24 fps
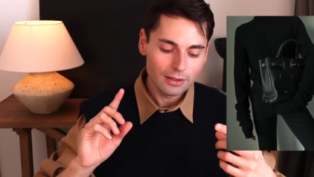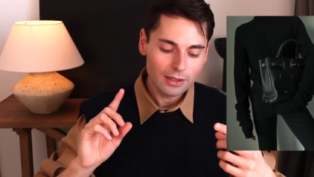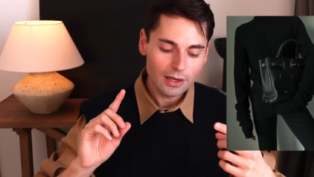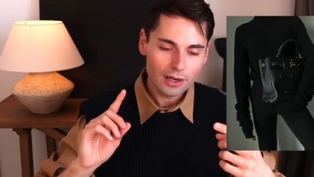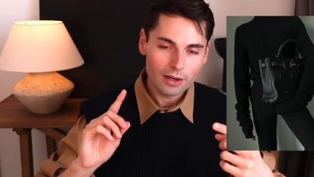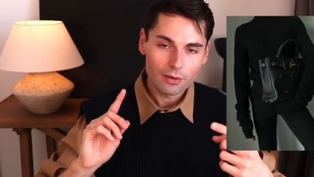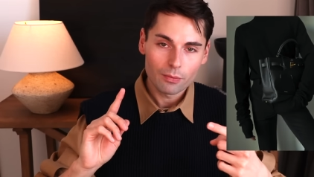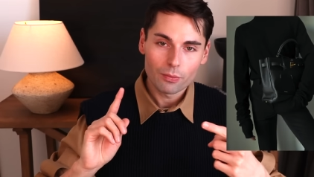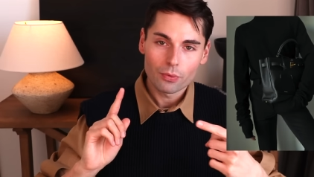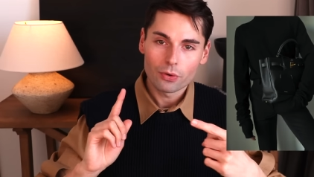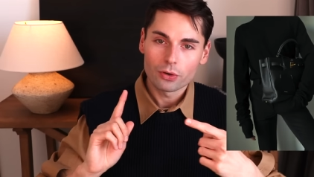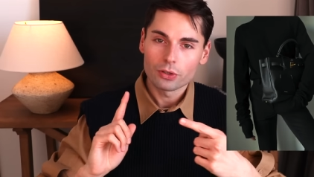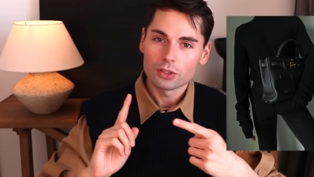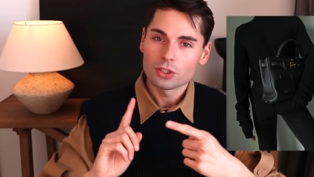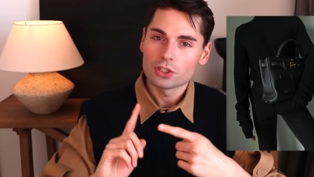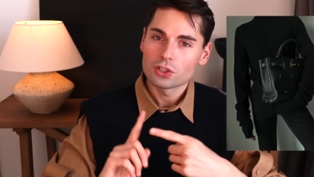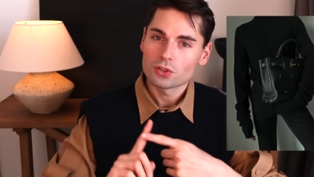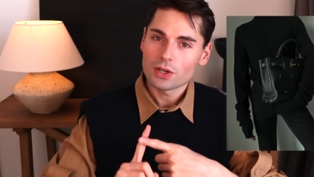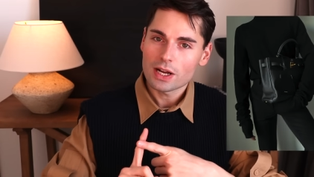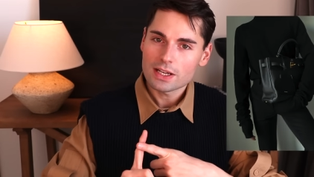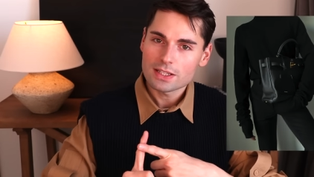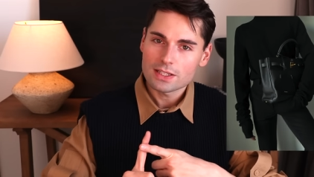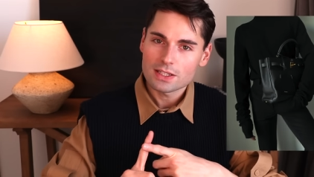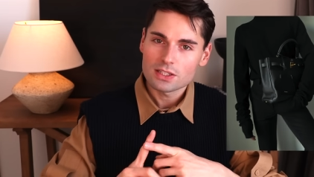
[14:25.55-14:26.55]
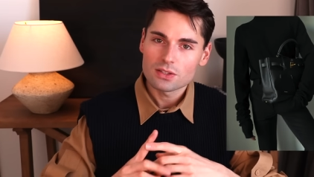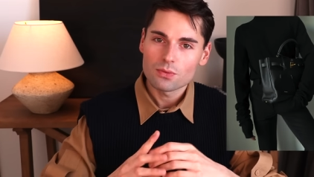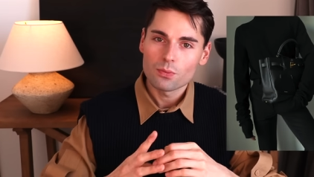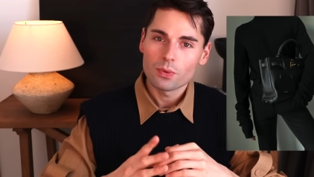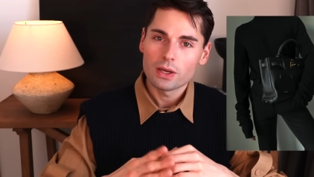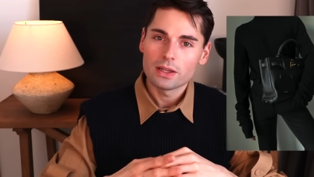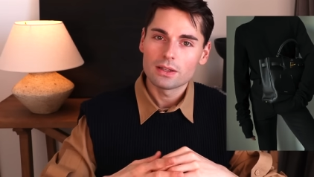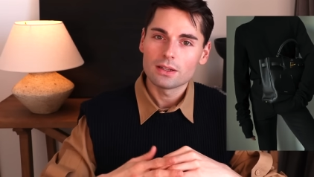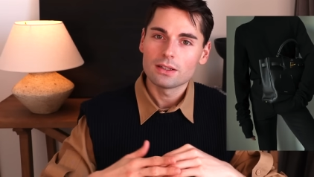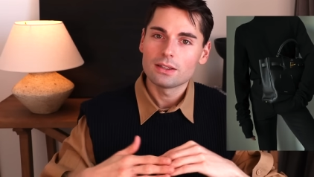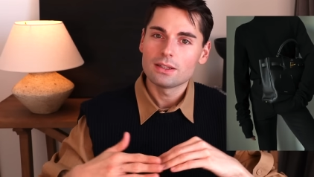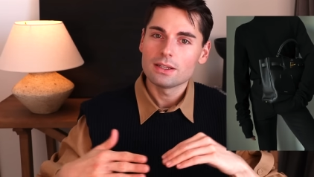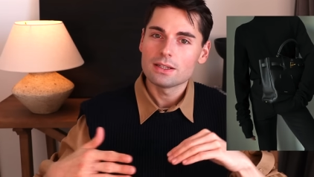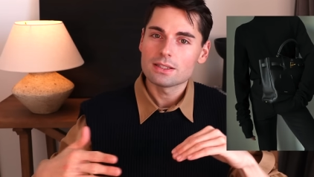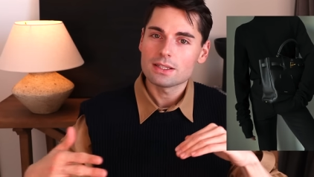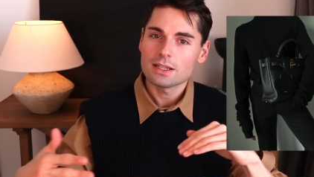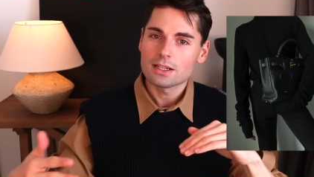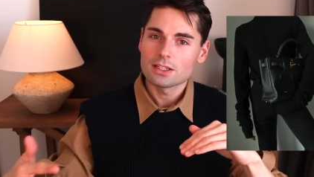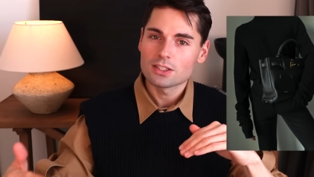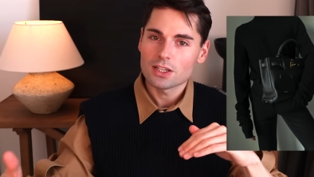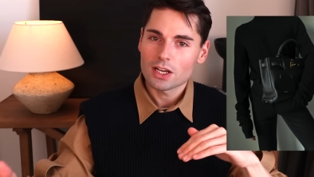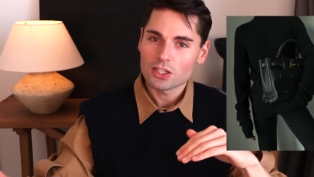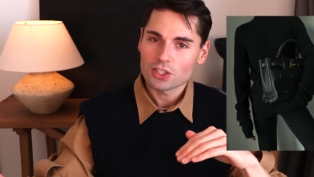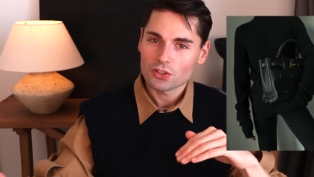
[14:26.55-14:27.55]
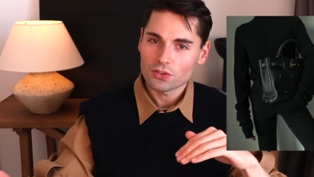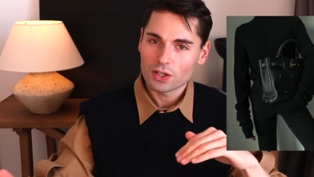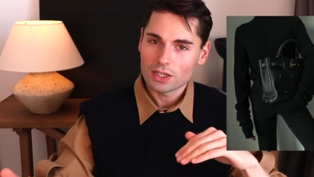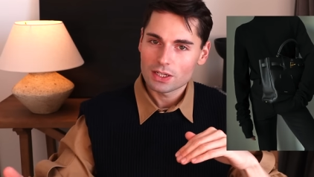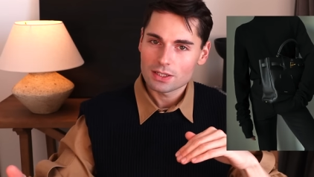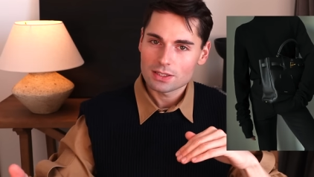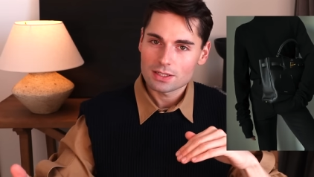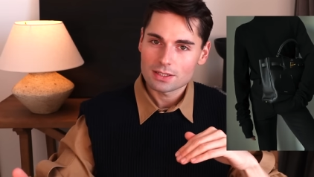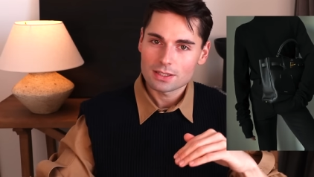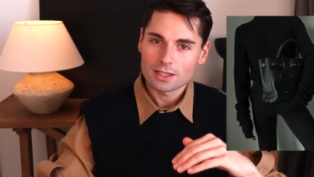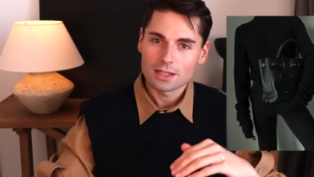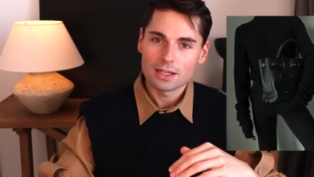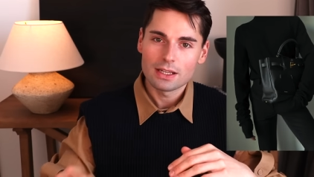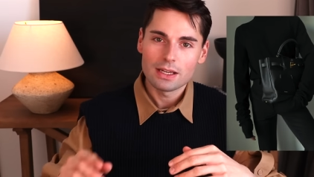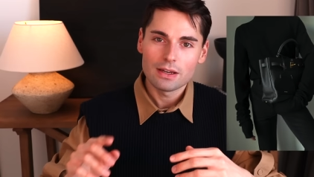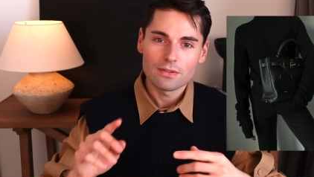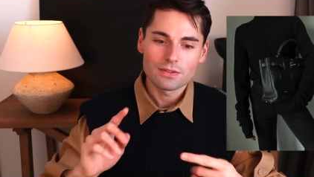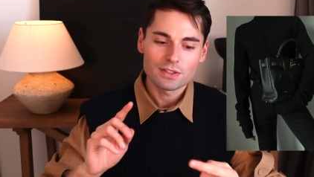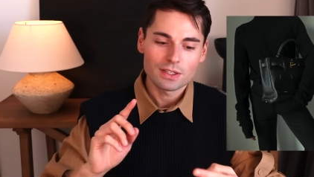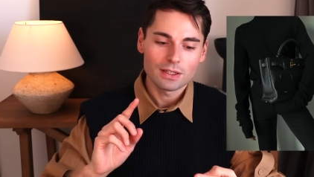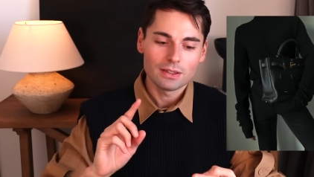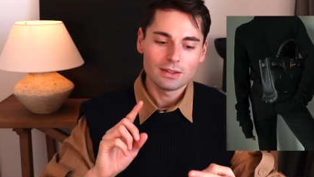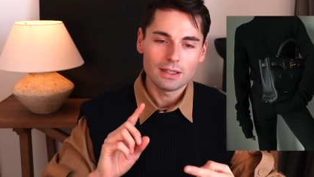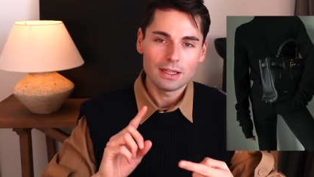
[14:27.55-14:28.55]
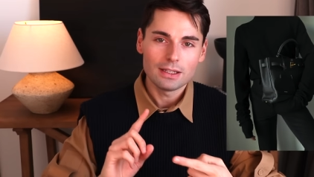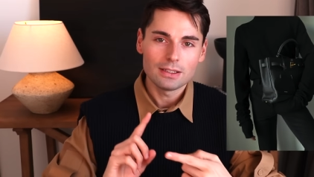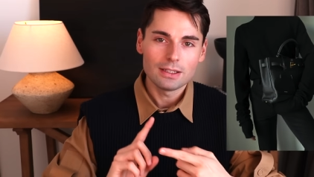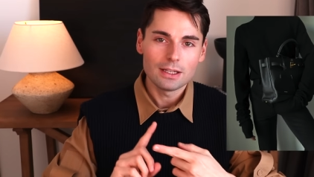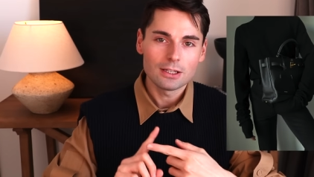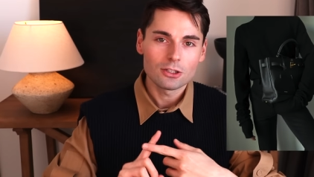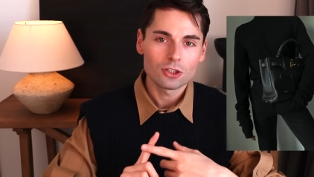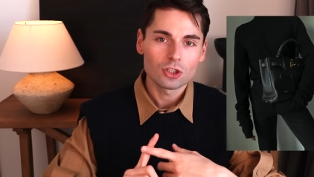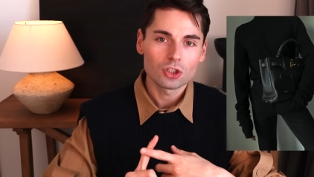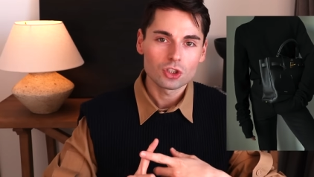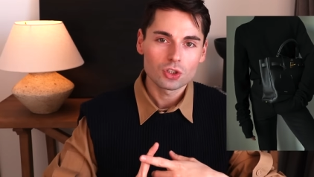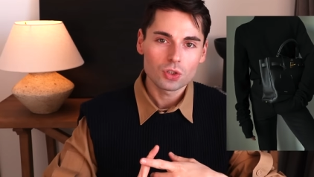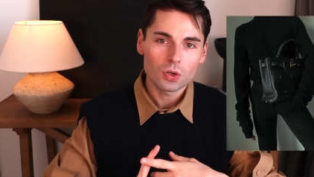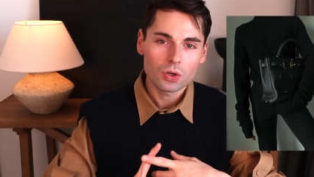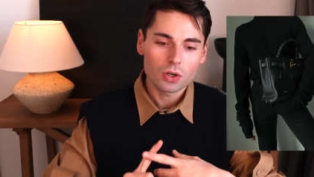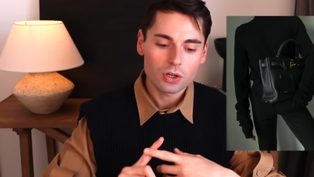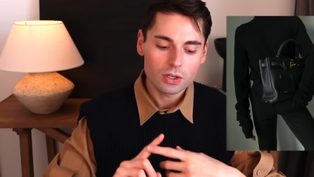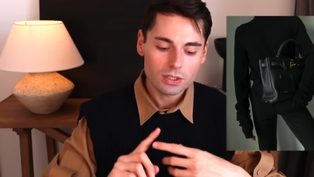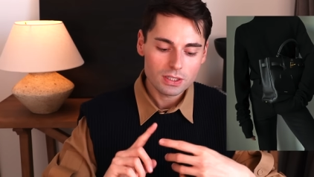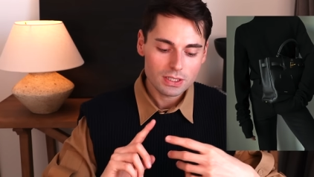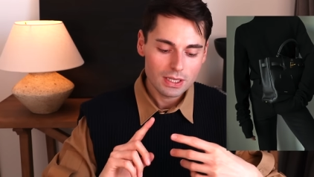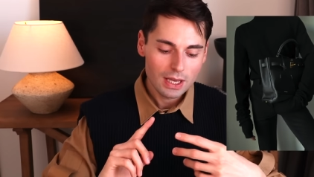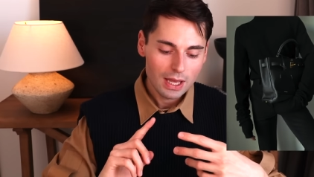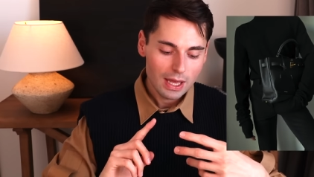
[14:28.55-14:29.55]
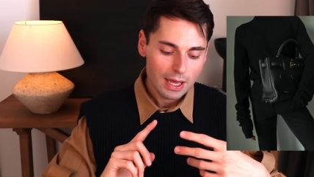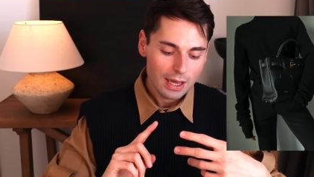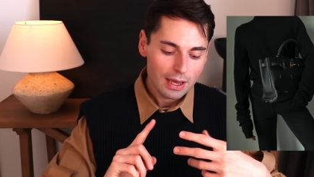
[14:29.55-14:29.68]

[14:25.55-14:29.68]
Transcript: There were dresses with these exaggerated sleeves. They did shirts.